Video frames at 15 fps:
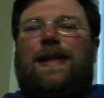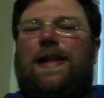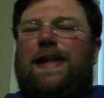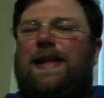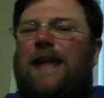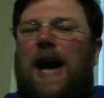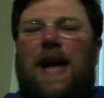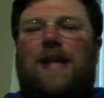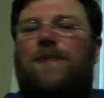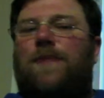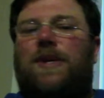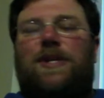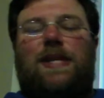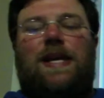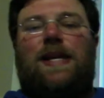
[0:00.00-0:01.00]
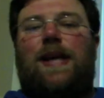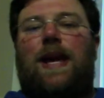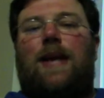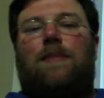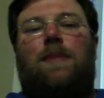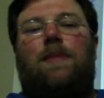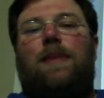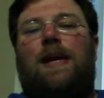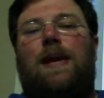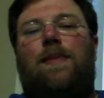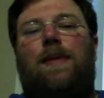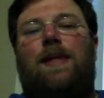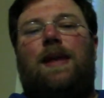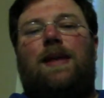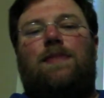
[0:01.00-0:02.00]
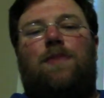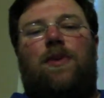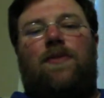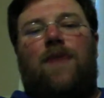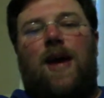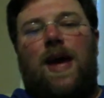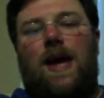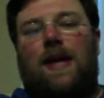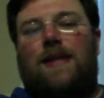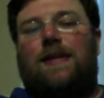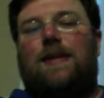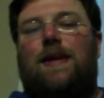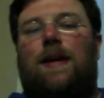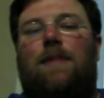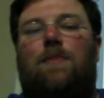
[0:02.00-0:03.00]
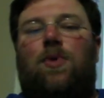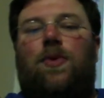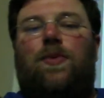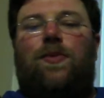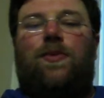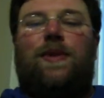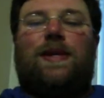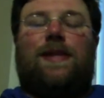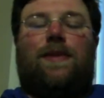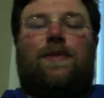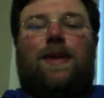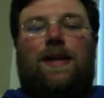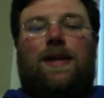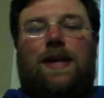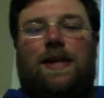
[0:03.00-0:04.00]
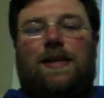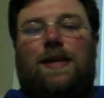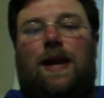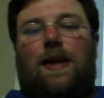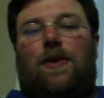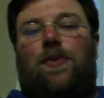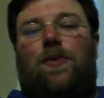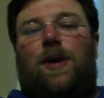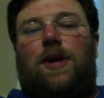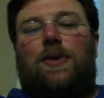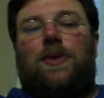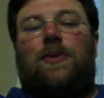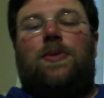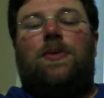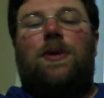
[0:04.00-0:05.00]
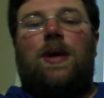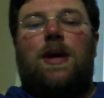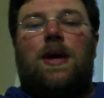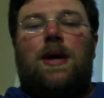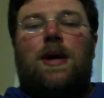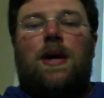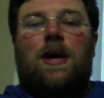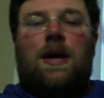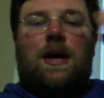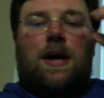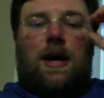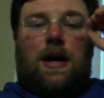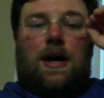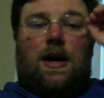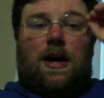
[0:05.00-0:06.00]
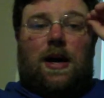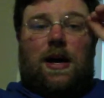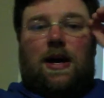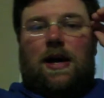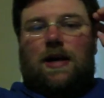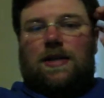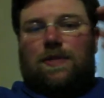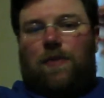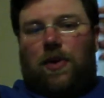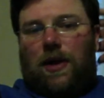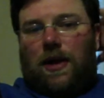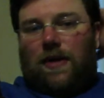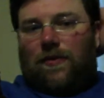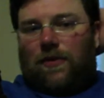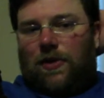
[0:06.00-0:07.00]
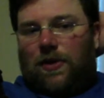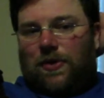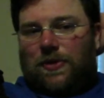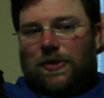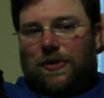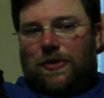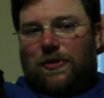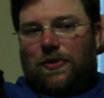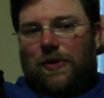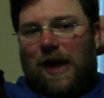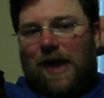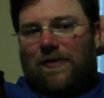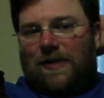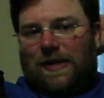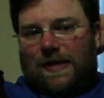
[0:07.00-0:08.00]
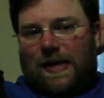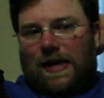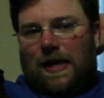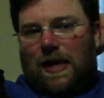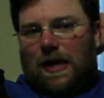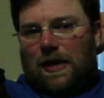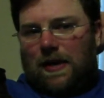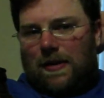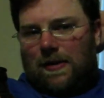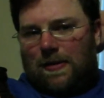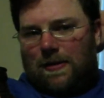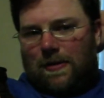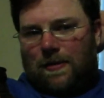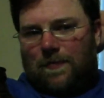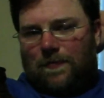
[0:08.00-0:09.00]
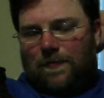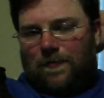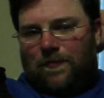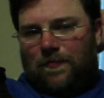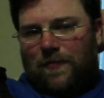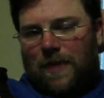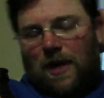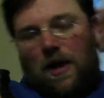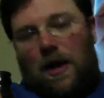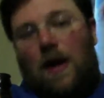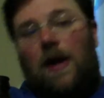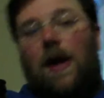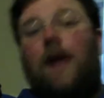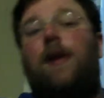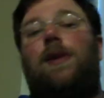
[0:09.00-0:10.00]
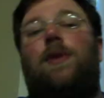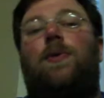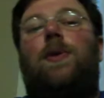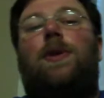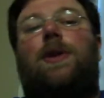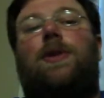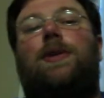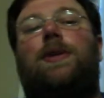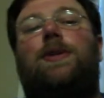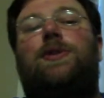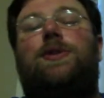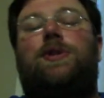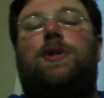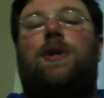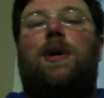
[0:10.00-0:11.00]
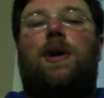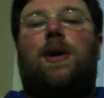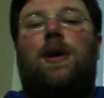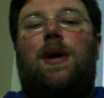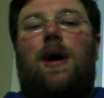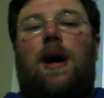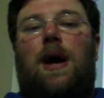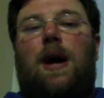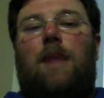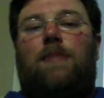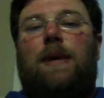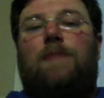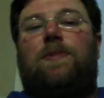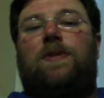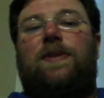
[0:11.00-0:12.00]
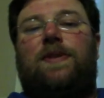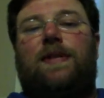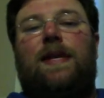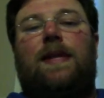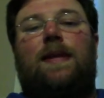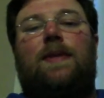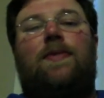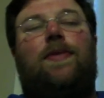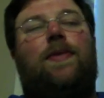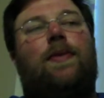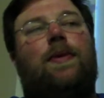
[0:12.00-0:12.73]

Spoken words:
not as much detail. I'm going to be keeping things more vague. It's a more recent release. I don't want to spoil it for those who haven't seen it. And I do encourage people to see this.